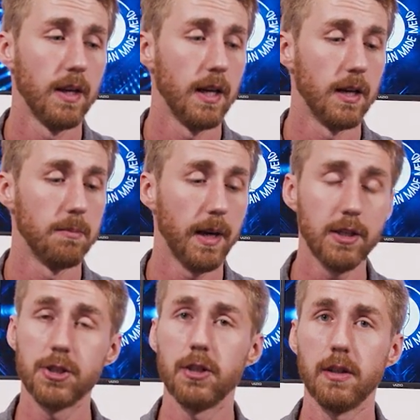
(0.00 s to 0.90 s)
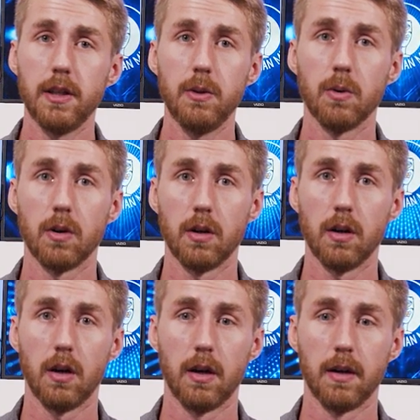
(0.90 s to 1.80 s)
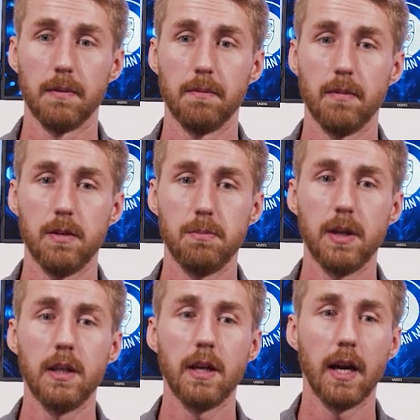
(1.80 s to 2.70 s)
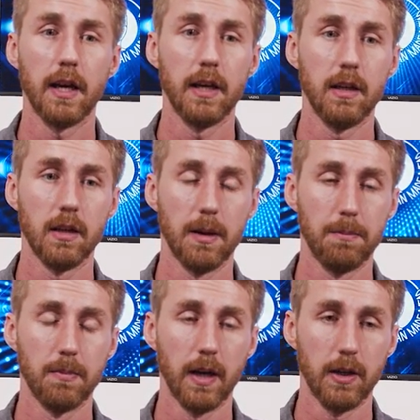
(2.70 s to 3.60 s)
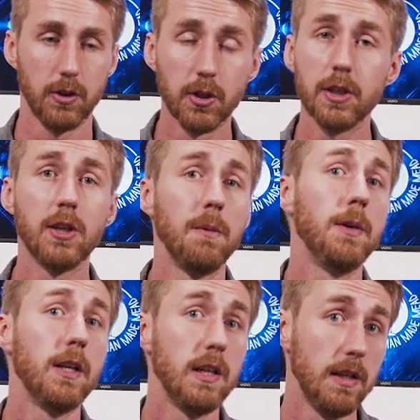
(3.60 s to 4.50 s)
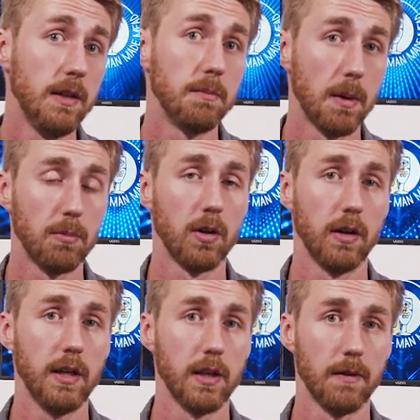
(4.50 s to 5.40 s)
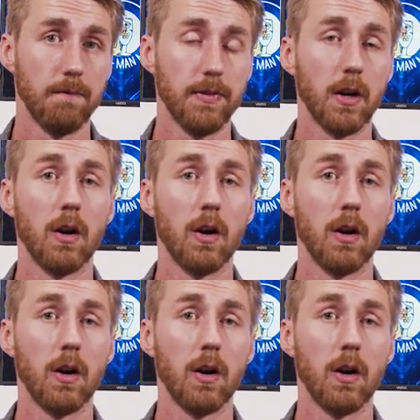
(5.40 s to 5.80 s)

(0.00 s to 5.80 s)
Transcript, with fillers: and make sure that you are being a good community member here. There